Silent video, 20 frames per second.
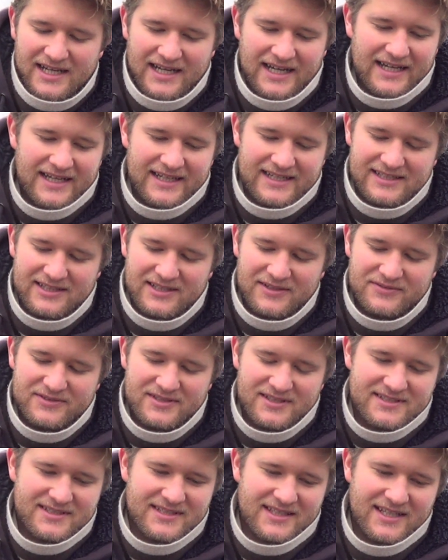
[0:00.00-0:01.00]
I love
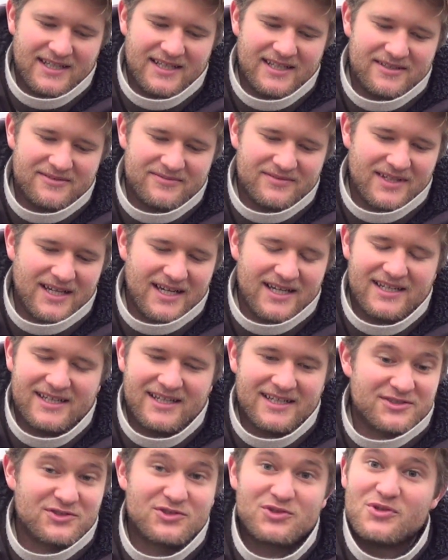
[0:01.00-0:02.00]
to see
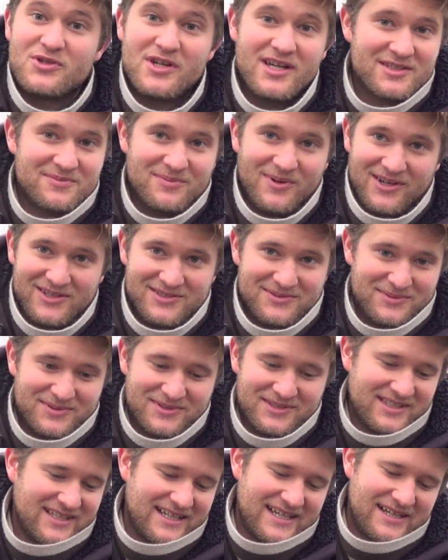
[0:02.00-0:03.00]
as soon as
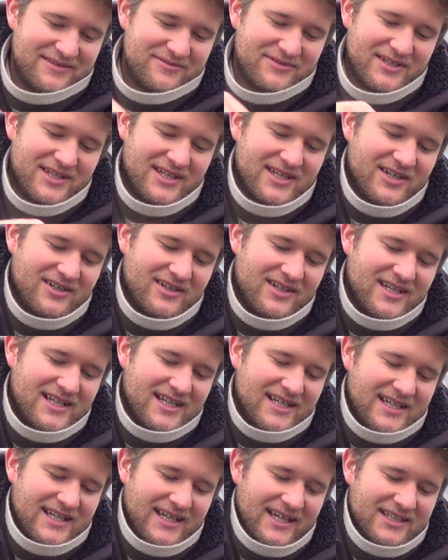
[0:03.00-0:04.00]
possible every year,
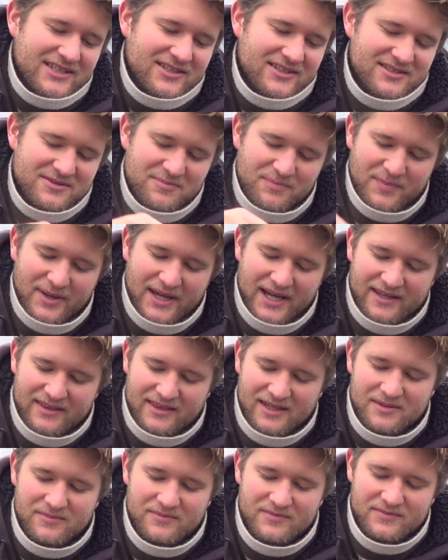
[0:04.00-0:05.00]
and just pick
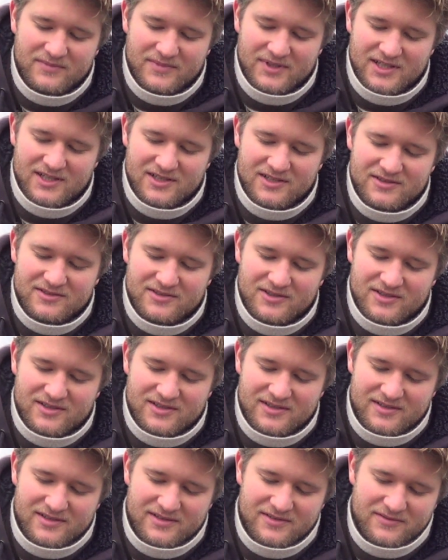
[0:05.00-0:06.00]
them,
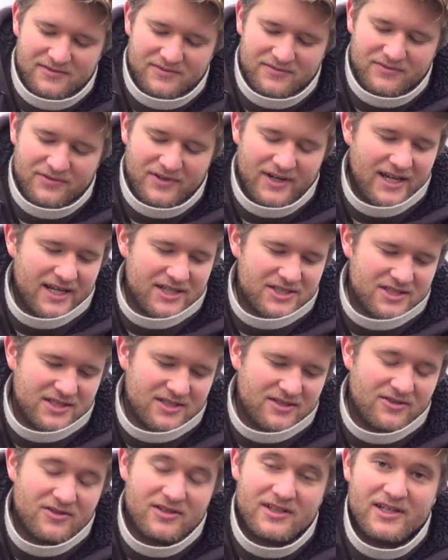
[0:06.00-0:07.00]
fresh
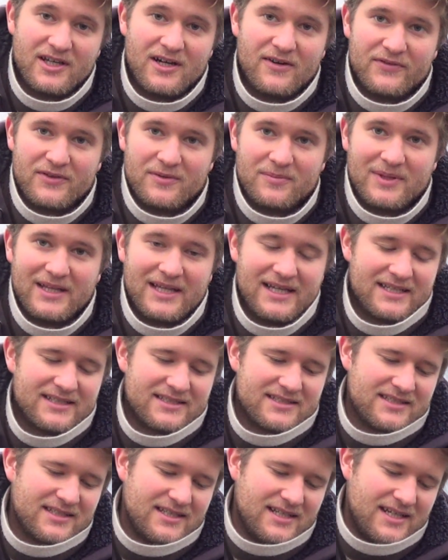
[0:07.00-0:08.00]
and early off the
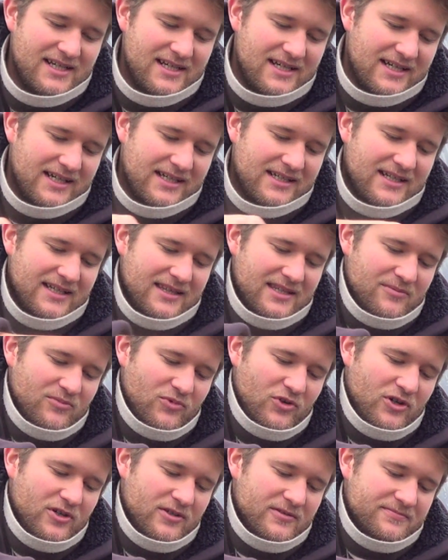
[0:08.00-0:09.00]
plant and eat them
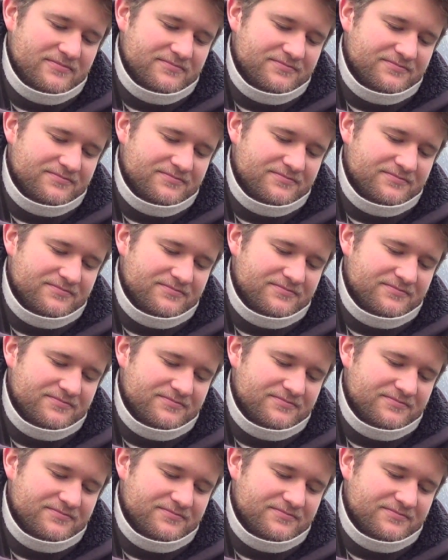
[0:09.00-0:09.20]
raw.